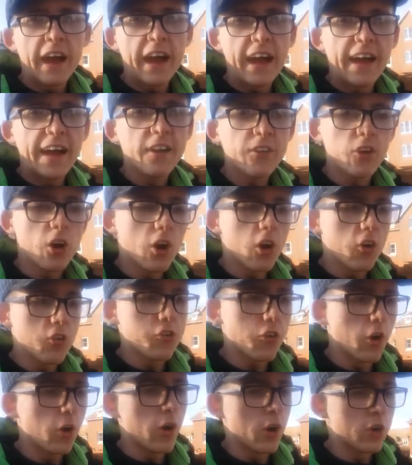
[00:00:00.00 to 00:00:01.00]
And
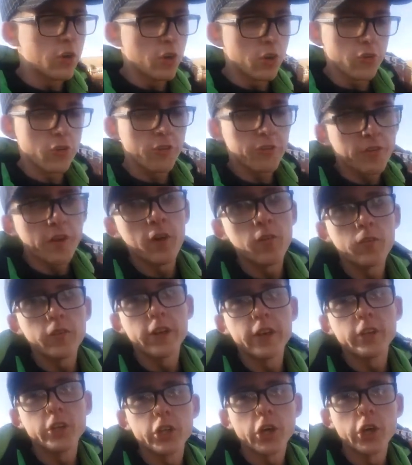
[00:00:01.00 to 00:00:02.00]
also, I got to film
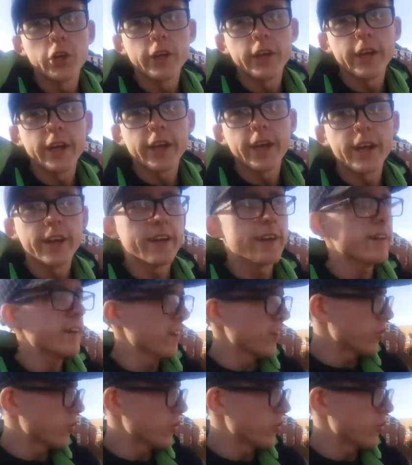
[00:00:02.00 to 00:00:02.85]
the journey here.